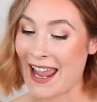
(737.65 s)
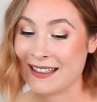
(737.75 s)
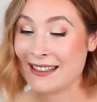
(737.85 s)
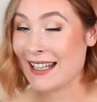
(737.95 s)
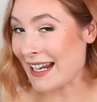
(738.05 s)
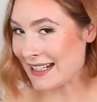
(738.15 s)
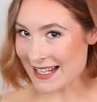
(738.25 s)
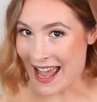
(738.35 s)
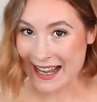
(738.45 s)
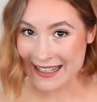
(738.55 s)
a light
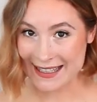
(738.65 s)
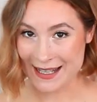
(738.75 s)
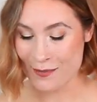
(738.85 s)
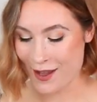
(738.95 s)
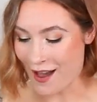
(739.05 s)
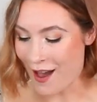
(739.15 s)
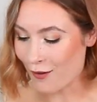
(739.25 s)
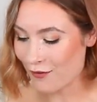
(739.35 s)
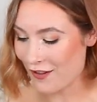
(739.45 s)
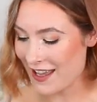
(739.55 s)
academia
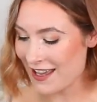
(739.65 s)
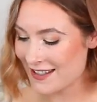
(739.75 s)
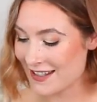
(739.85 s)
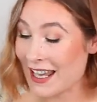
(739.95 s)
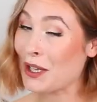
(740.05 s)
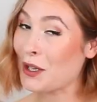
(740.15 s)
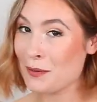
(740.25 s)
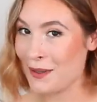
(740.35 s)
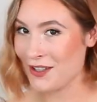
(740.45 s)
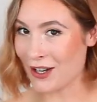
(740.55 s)
outfit. It
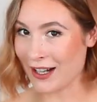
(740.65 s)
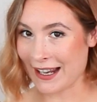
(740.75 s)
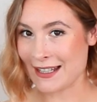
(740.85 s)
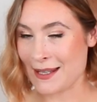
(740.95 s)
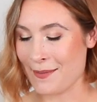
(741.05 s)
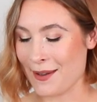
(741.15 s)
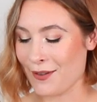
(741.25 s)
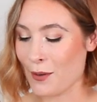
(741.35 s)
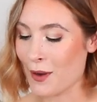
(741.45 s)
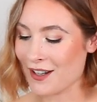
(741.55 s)
could be dark academia
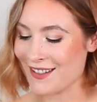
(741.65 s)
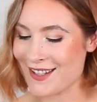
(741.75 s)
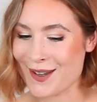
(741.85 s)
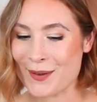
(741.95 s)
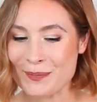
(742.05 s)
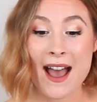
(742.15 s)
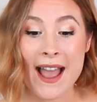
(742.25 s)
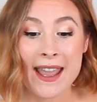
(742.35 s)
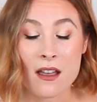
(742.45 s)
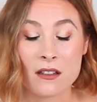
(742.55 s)
if you wanted to.
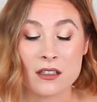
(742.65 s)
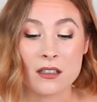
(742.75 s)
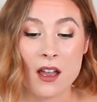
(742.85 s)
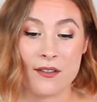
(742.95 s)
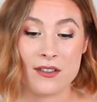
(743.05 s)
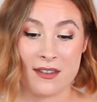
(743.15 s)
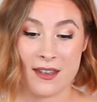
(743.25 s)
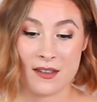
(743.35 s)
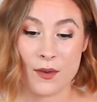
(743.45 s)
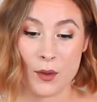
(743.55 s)
I loved
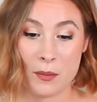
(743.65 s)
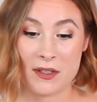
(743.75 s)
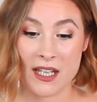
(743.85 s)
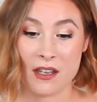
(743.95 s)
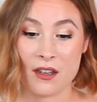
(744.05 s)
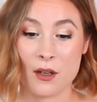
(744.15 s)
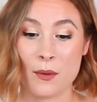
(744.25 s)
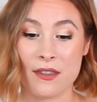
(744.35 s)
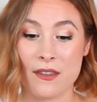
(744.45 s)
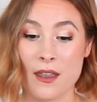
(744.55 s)
this photo in particular
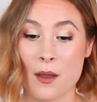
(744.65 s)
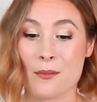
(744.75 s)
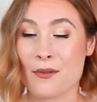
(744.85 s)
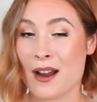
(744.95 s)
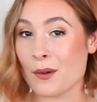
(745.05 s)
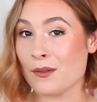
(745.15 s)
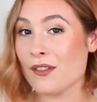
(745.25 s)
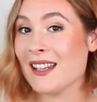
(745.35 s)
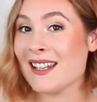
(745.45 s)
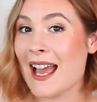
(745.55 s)
with the brown
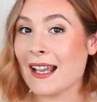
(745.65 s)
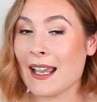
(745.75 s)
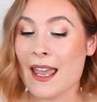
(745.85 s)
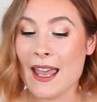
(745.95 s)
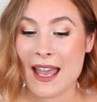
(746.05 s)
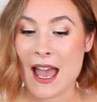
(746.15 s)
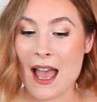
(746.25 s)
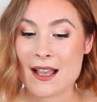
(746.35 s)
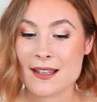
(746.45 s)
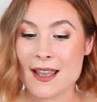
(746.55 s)
v-neck. It
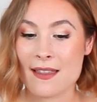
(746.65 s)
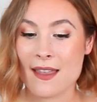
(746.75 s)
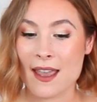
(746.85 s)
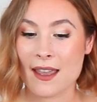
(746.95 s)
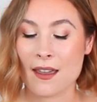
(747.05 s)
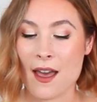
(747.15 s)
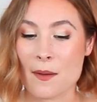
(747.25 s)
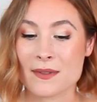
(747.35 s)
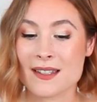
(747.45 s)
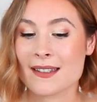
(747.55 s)
has that like
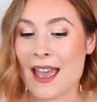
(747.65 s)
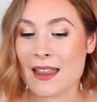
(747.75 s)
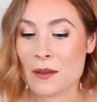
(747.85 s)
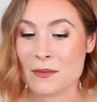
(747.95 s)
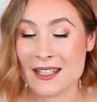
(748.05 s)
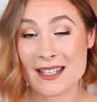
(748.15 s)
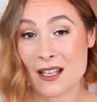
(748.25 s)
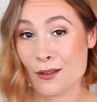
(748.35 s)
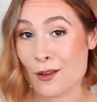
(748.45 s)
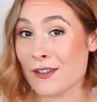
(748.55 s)
um, scallop
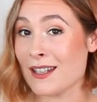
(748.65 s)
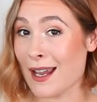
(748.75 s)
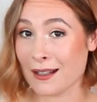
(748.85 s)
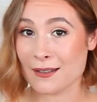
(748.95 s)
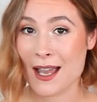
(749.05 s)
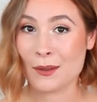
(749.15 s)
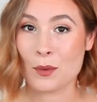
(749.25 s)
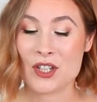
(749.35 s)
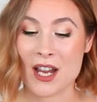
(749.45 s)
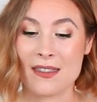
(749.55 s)
detail along the neckline,
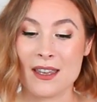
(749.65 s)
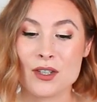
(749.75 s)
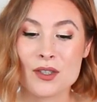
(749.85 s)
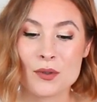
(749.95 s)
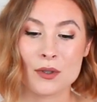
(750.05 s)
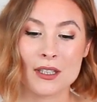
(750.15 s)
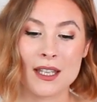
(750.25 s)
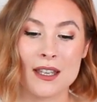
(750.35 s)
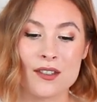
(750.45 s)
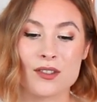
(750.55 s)
which I think just
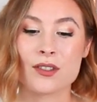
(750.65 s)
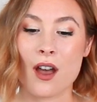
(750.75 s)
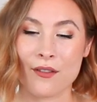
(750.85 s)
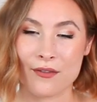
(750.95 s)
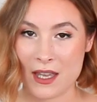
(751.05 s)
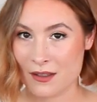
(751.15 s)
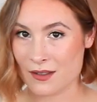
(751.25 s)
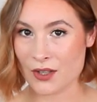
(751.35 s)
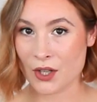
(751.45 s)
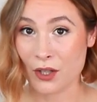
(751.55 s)
really
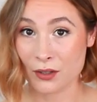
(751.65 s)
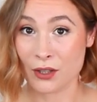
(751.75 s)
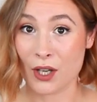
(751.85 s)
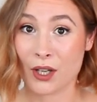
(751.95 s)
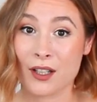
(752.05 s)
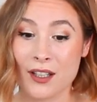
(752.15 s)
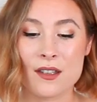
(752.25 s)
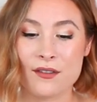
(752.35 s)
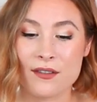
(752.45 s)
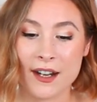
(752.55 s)
softens her look. It's
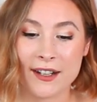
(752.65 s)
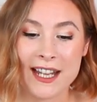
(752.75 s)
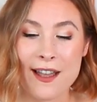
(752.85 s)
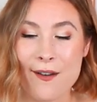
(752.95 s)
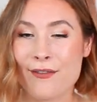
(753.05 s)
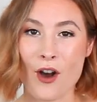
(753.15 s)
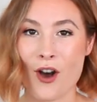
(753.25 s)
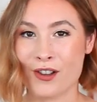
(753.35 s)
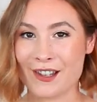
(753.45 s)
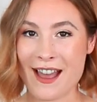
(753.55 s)
a very
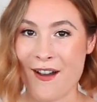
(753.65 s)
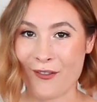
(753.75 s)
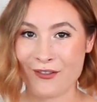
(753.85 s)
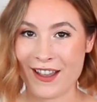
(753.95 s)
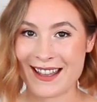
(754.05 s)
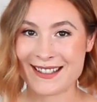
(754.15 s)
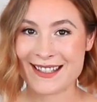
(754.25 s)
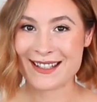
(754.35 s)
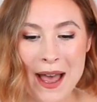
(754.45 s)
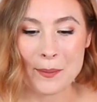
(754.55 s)
fall
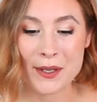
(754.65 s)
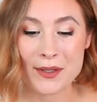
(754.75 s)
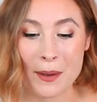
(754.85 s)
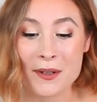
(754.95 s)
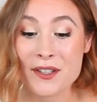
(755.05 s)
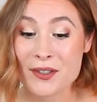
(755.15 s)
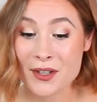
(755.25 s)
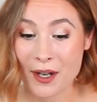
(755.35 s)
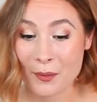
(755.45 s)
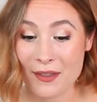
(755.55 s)
outfit. Um, so I'm gonna
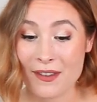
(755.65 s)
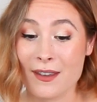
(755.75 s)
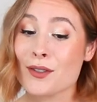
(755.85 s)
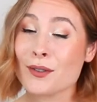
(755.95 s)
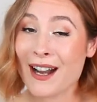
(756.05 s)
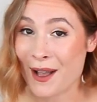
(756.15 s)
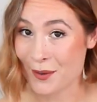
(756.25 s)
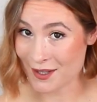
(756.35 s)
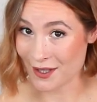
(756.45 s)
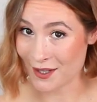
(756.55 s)
start with the
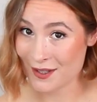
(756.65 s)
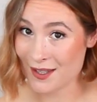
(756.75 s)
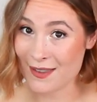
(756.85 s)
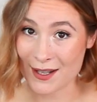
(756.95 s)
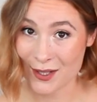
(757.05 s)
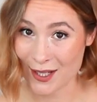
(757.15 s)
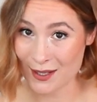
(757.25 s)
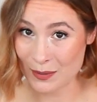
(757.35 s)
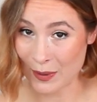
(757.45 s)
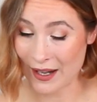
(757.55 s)
trousers that she
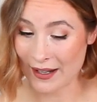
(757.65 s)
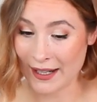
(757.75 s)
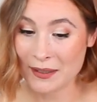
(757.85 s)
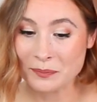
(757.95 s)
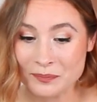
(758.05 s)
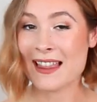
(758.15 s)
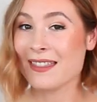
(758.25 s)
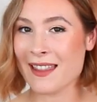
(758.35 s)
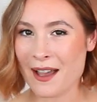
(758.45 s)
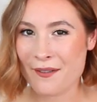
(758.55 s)
is wearing. I
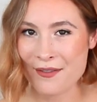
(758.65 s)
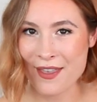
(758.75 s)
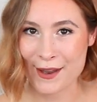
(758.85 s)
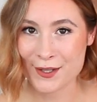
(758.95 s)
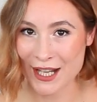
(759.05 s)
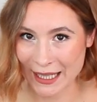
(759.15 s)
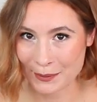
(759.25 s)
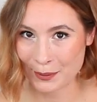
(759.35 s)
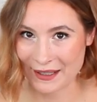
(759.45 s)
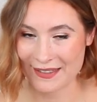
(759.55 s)
love that
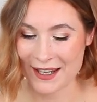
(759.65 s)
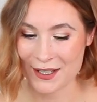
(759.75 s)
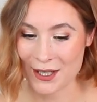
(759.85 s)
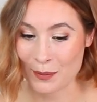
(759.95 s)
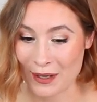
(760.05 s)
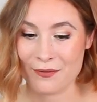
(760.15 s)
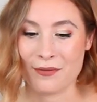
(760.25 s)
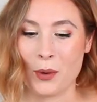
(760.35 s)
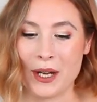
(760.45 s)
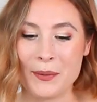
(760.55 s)
check print that she went
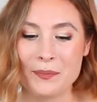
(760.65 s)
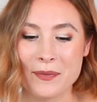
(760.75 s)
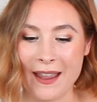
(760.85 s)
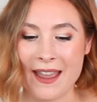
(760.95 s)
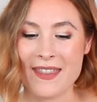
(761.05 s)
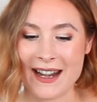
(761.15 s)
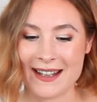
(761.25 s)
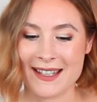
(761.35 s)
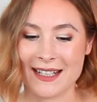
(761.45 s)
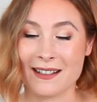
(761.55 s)
for and that
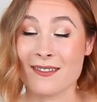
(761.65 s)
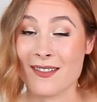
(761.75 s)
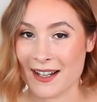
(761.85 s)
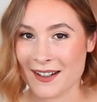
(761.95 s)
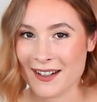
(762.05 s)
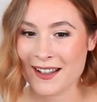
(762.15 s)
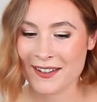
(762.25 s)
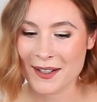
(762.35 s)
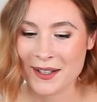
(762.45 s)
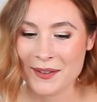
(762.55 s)
it's in a lighter
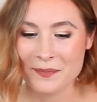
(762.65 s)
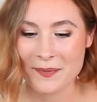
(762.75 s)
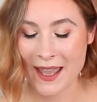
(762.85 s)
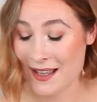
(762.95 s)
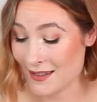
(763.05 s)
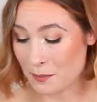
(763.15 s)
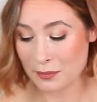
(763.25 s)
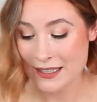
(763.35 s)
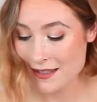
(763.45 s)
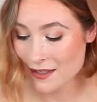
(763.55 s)
color. Has the
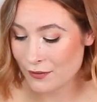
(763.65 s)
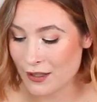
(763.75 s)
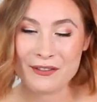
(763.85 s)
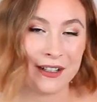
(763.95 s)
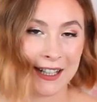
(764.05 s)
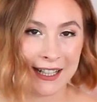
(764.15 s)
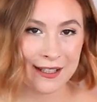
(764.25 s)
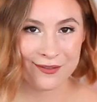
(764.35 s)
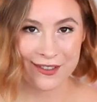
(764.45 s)
pleats in the front, very